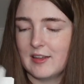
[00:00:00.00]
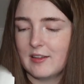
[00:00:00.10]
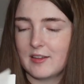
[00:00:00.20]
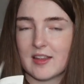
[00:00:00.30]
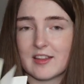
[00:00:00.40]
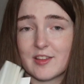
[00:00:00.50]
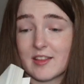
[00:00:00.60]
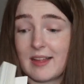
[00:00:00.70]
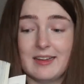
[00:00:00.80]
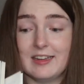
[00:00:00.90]
because it is
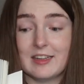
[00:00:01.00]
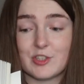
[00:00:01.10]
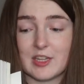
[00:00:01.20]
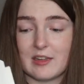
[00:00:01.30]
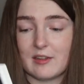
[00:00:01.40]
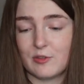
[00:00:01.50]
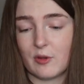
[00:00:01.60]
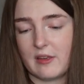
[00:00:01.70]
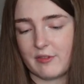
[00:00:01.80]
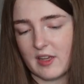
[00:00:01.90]
like literally not
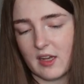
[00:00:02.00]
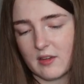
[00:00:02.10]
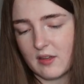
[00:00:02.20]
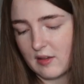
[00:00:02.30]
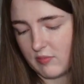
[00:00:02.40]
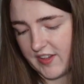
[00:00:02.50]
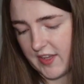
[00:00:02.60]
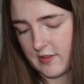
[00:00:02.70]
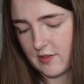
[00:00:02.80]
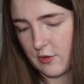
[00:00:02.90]
even... I don't even think
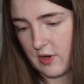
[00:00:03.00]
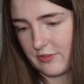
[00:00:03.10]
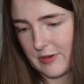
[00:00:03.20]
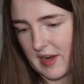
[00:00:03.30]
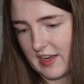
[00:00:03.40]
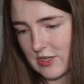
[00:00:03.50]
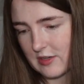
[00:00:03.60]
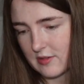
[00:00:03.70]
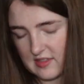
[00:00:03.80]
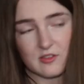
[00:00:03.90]
it's 200
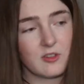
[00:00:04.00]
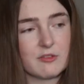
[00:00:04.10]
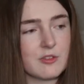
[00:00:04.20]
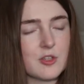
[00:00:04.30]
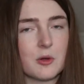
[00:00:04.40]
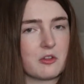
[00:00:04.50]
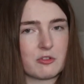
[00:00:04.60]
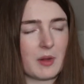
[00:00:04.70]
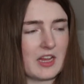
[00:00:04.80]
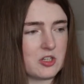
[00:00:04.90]
pages. It's not even
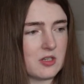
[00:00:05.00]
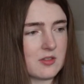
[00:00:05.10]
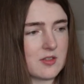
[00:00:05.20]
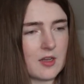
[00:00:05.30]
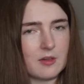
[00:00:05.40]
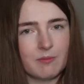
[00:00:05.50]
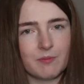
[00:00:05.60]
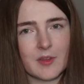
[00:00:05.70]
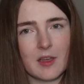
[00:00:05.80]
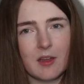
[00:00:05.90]
200 pages, so
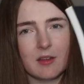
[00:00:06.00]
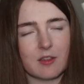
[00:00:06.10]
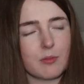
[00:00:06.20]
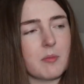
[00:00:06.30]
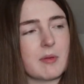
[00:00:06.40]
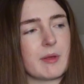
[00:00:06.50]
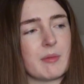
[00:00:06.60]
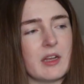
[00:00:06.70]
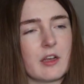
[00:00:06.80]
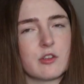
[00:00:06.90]
this will probably be
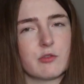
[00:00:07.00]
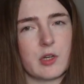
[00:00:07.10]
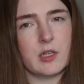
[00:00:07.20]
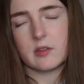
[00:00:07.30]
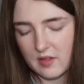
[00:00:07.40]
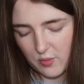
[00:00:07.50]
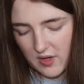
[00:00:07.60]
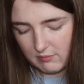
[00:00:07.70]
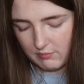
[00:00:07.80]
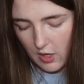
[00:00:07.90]
my next read. This
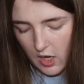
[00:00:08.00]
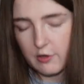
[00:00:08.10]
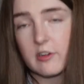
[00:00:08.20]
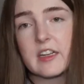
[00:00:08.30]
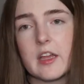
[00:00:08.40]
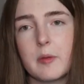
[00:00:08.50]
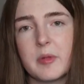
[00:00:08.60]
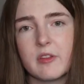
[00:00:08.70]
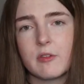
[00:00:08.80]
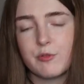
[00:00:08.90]
one I already
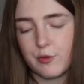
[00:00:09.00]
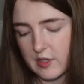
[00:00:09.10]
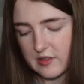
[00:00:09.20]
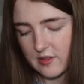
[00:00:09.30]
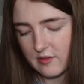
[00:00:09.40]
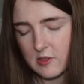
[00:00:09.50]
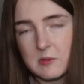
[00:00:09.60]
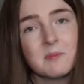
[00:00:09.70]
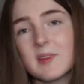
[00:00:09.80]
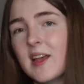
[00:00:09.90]
opened for reasons
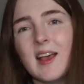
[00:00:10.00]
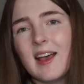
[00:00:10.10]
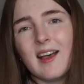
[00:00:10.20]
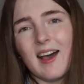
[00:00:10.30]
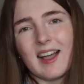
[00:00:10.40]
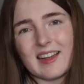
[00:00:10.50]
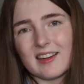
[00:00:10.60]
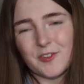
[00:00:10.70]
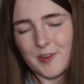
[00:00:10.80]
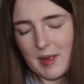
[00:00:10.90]
I
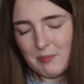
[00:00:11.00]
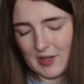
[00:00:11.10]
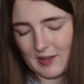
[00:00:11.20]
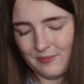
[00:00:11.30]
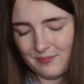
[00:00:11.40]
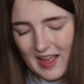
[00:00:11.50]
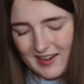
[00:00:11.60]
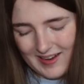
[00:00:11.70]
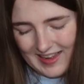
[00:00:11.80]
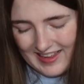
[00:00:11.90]
cannot remember, but
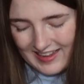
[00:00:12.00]
anyway.